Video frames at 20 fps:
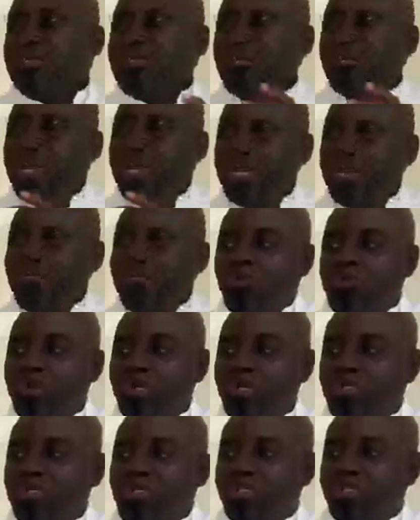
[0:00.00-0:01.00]
to getting
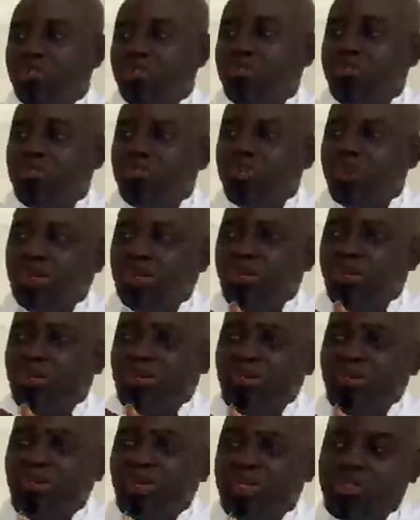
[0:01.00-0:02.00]
mortgages where you
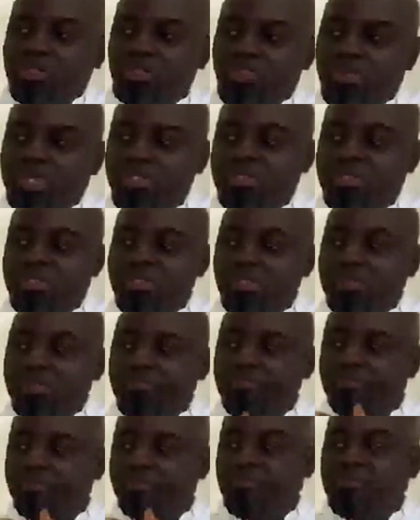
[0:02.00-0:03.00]
only pay 20,
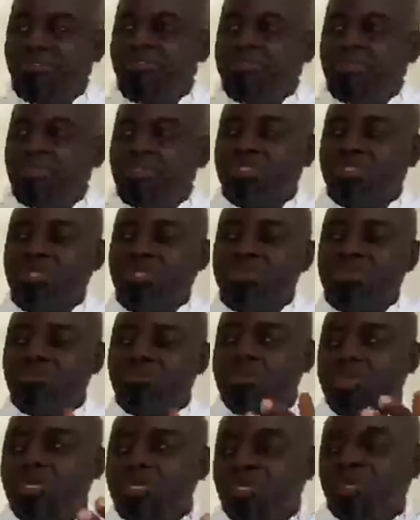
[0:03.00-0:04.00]
15%,
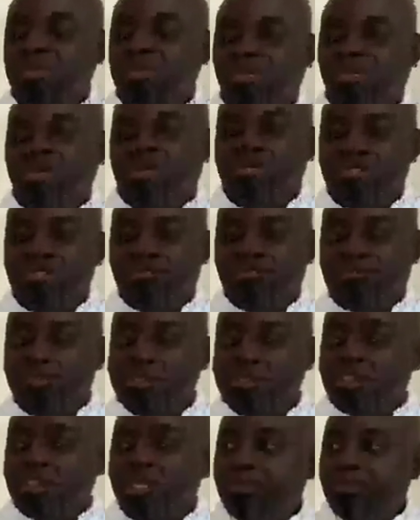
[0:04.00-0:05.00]
either as a
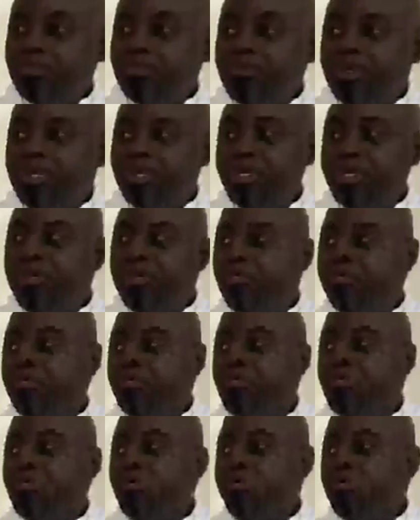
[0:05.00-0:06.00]
first-time buyer
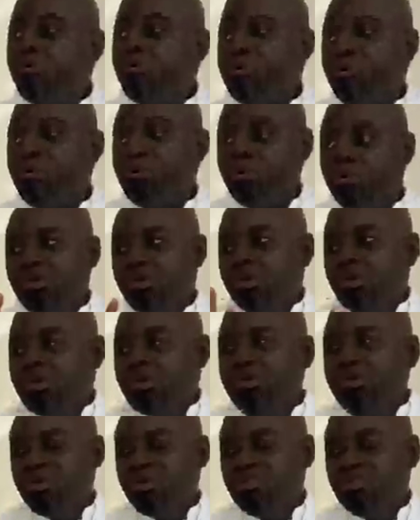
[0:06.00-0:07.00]
or
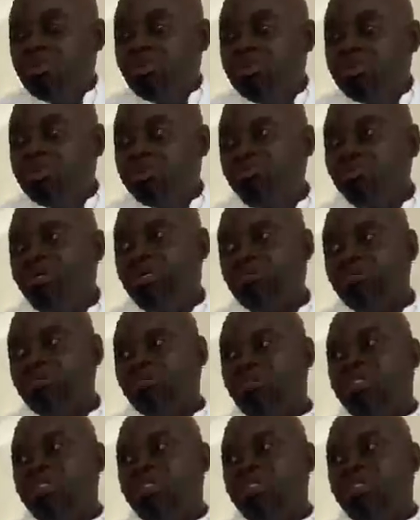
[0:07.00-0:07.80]
someone who's buying to